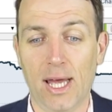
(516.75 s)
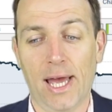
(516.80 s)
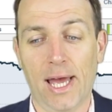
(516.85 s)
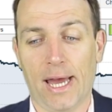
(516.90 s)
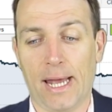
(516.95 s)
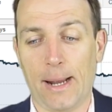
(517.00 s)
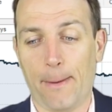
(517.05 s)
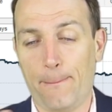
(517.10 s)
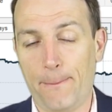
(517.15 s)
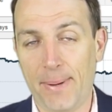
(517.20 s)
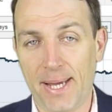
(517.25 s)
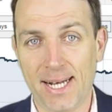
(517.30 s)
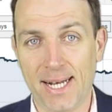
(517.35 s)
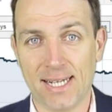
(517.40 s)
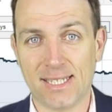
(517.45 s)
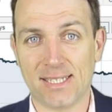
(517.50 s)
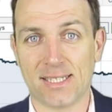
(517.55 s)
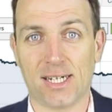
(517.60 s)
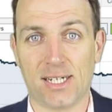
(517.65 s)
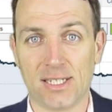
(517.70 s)
And panic
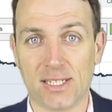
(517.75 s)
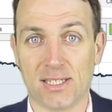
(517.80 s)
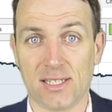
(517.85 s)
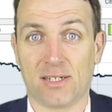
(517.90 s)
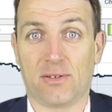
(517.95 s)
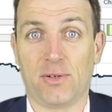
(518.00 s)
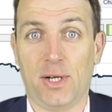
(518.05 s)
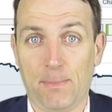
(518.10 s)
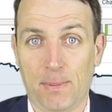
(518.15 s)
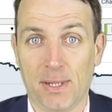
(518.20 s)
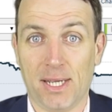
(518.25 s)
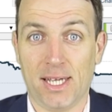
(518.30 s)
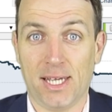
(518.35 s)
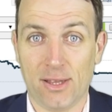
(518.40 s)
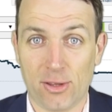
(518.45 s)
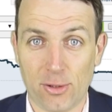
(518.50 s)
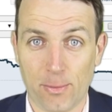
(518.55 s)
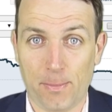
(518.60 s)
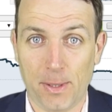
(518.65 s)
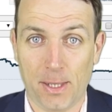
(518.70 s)
started creeping
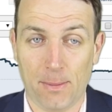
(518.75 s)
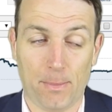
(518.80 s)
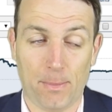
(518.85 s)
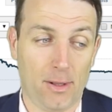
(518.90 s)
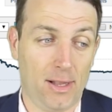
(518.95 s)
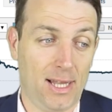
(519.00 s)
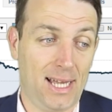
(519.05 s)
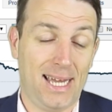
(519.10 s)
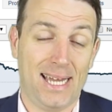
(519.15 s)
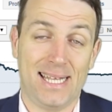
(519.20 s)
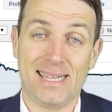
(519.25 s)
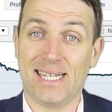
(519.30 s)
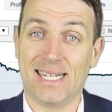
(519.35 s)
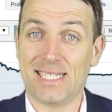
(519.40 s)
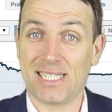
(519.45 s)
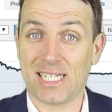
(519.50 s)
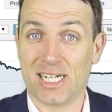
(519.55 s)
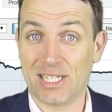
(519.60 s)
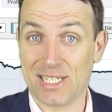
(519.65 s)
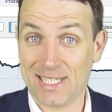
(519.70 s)
into people and they
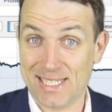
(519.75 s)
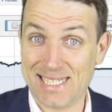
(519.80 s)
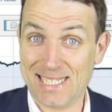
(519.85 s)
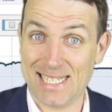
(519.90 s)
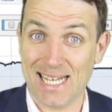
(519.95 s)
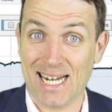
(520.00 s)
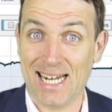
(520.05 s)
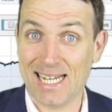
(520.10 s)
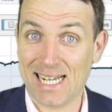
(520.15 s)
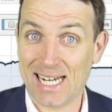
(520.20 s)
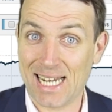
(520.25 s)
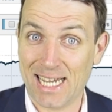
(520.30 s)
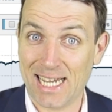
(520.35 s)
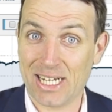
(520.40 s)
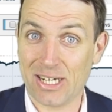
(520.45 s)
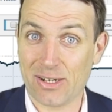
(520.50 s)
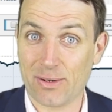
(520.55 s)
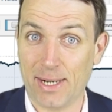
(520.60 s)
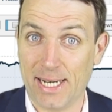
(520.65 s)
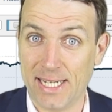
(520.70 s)
started selling
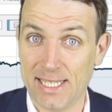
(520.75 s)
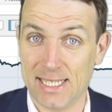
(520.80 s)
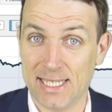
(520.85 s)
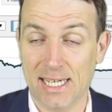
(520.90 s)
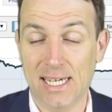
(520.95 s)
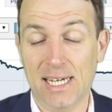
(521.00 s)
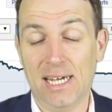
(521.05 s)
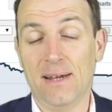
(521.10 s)
like crazy.